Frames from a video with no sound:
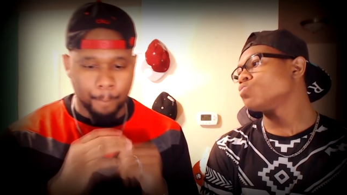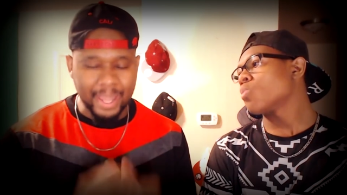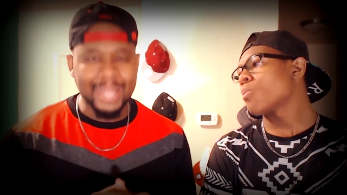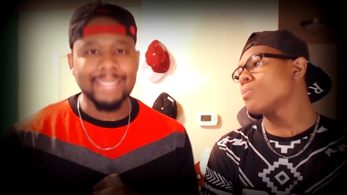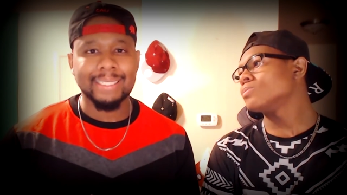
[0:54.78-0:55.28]

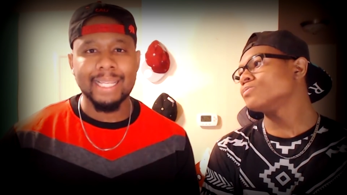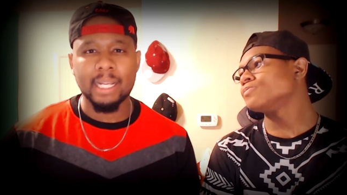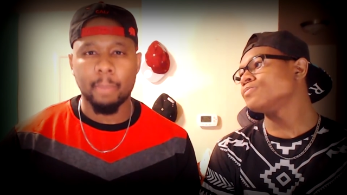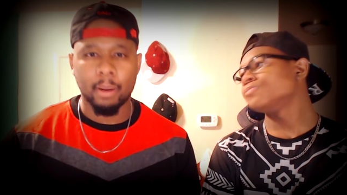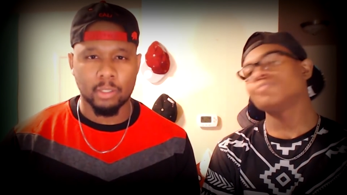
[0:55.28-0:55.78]
Speaker 1: Biggest
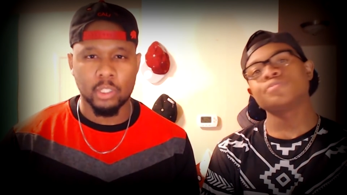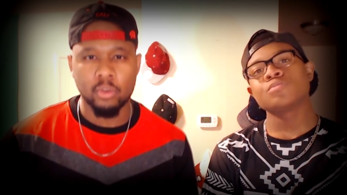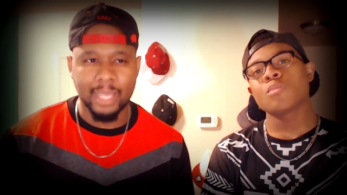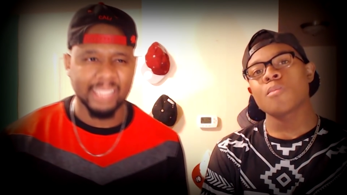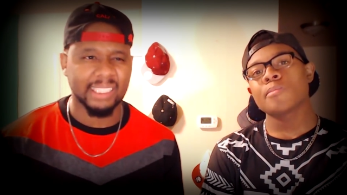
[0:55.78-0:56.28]
thing about
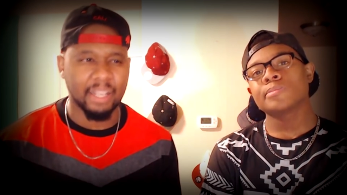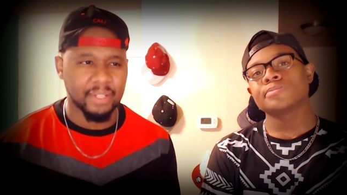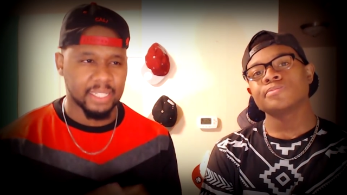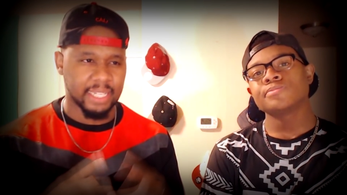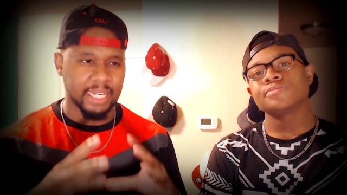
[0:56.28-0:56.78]

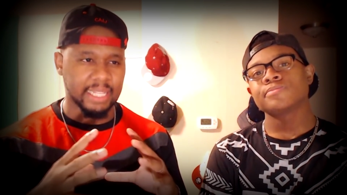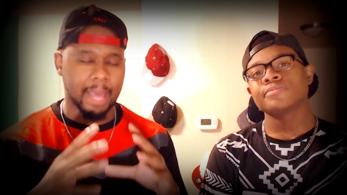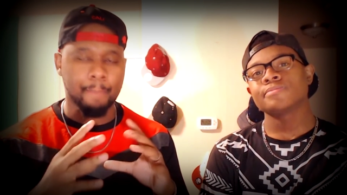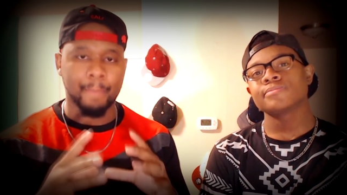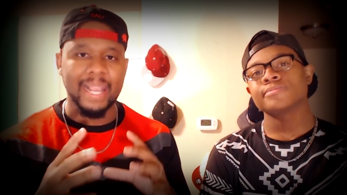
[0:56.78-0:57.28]
2K17
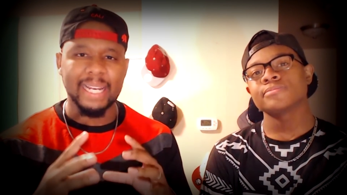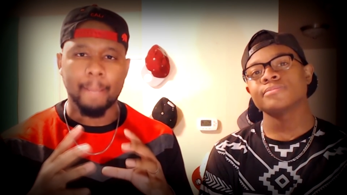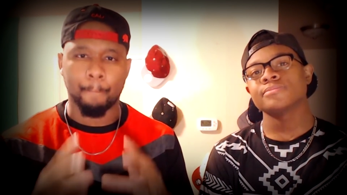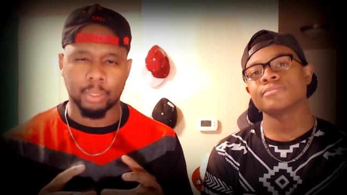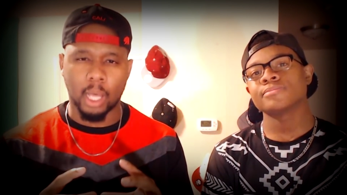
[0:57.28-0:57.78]
that made
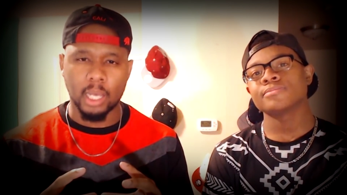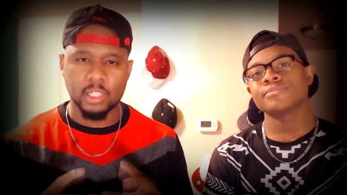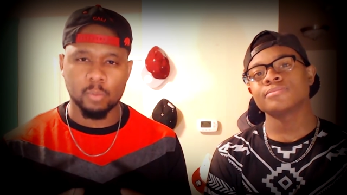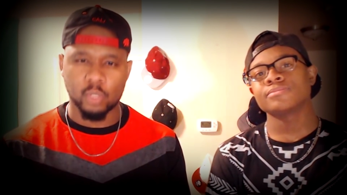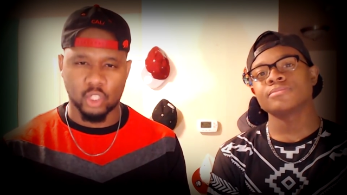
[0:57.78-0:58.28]
it
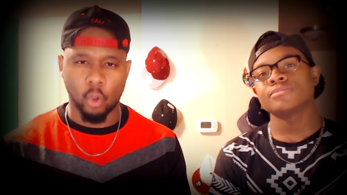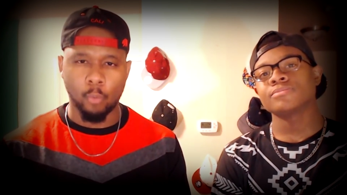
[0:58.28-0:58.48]
blossom so